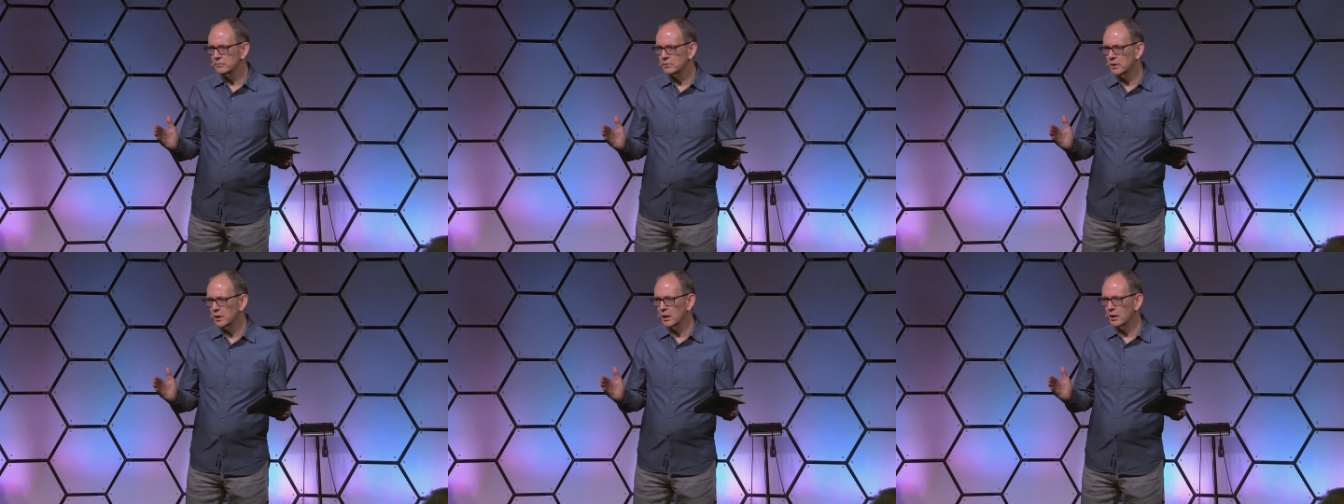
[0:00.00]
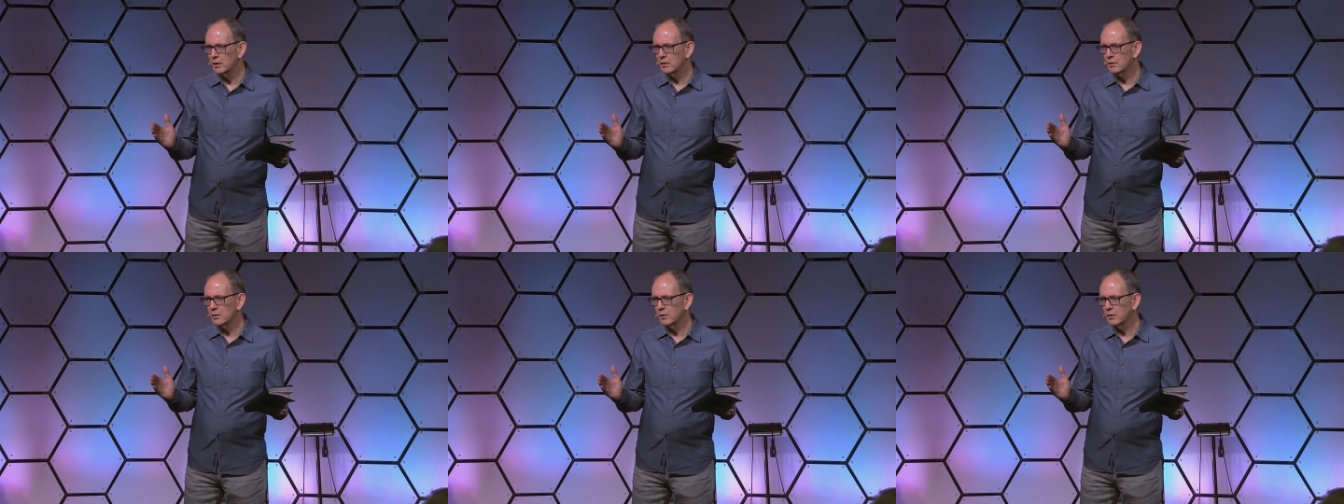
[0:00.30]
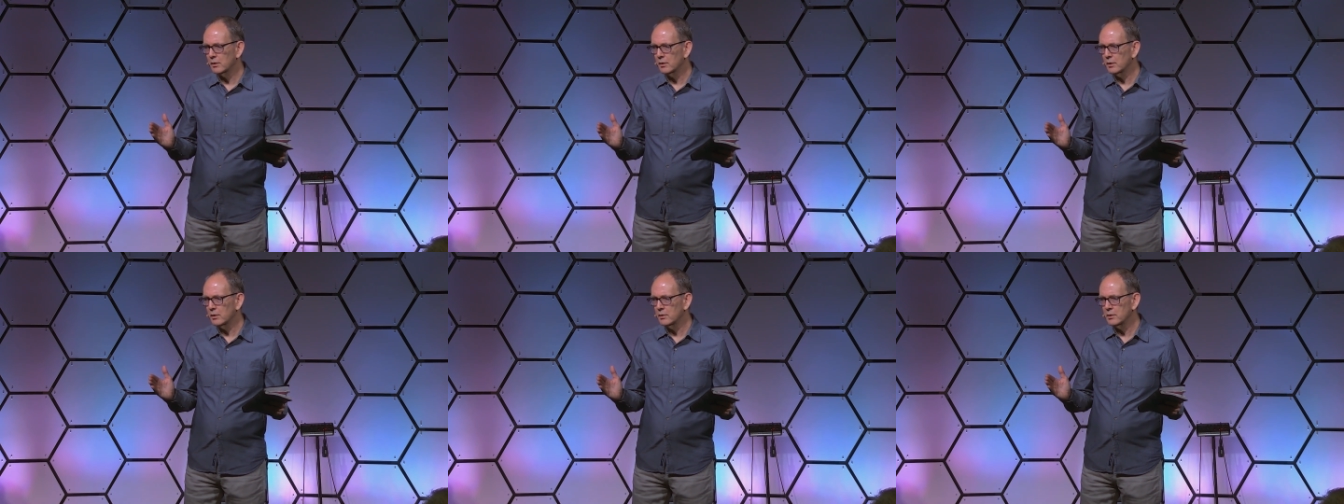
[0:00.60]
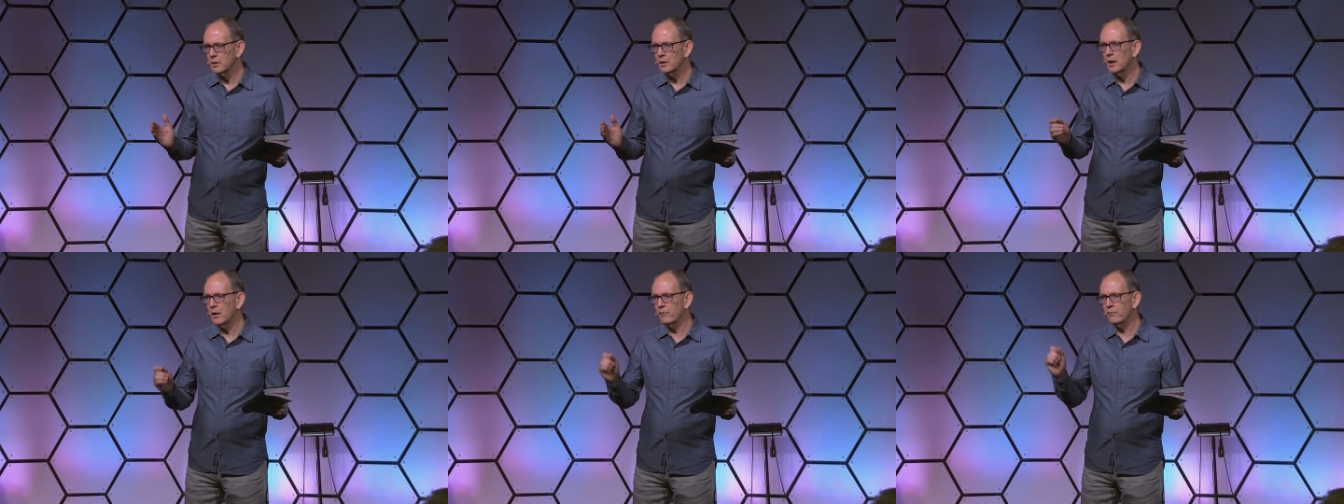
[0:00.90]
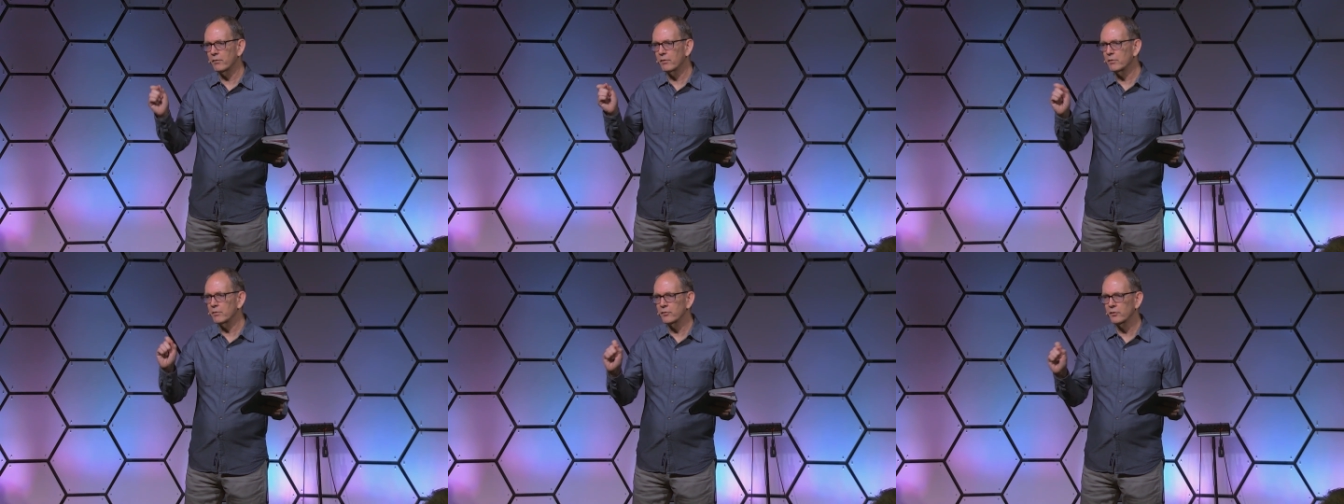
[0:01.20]
Okay, it didn't have
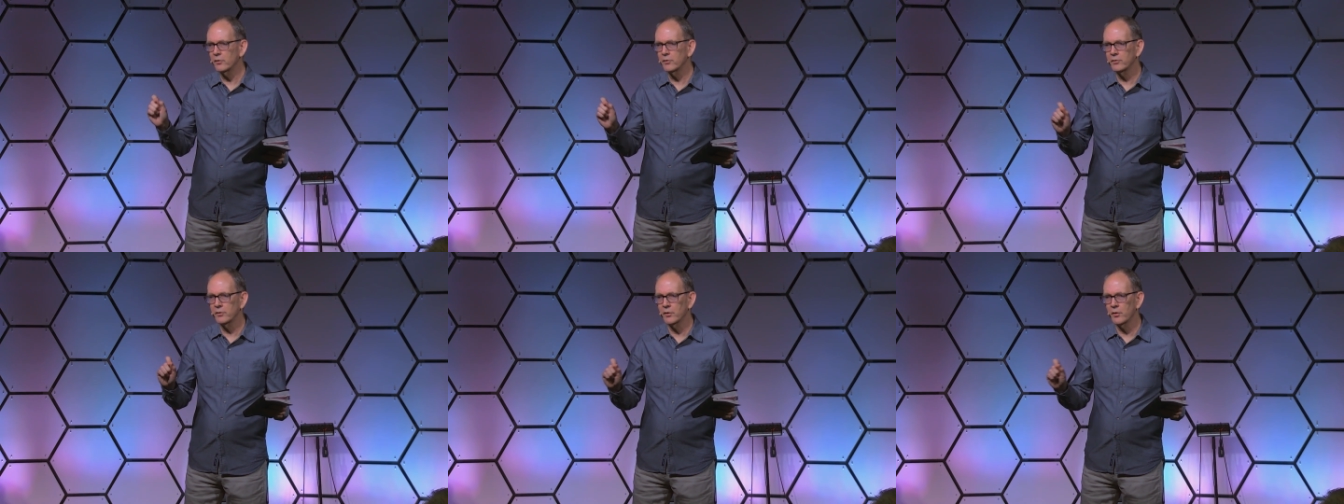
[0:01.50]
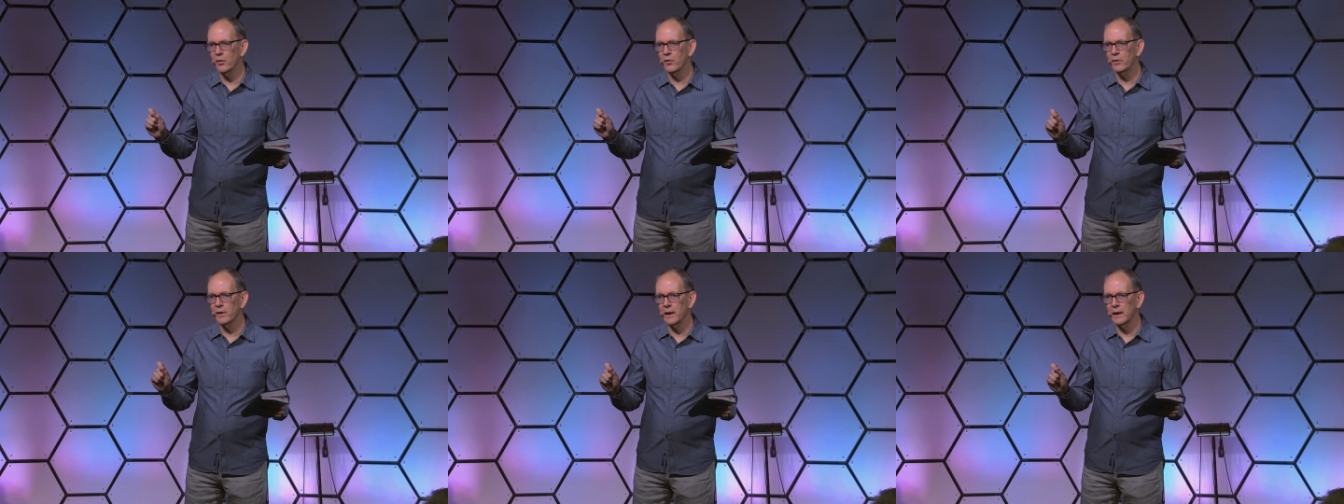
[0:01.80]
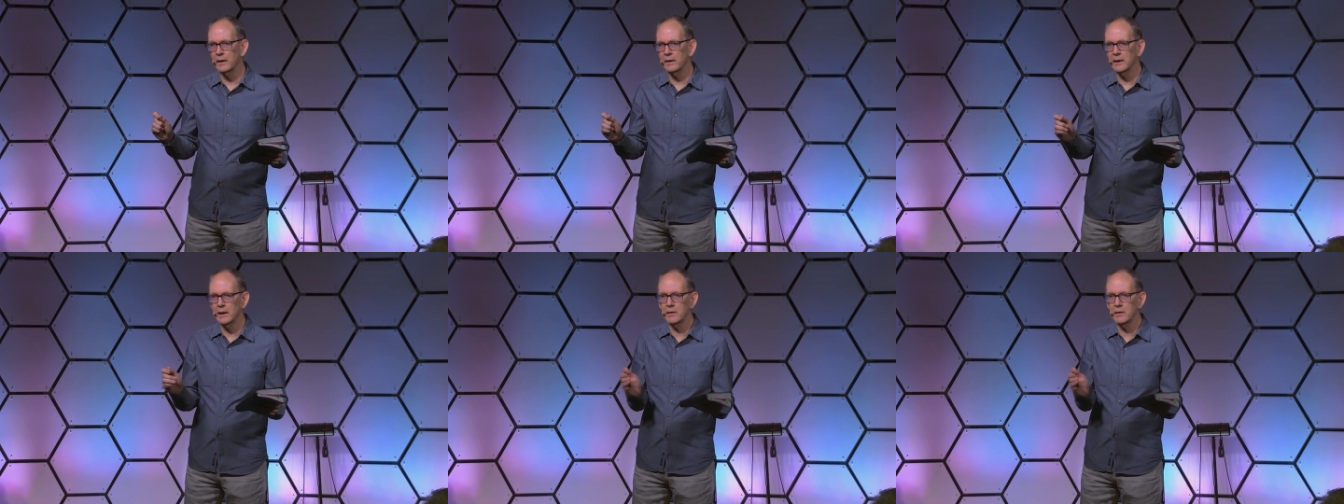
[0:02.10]
verses and all that.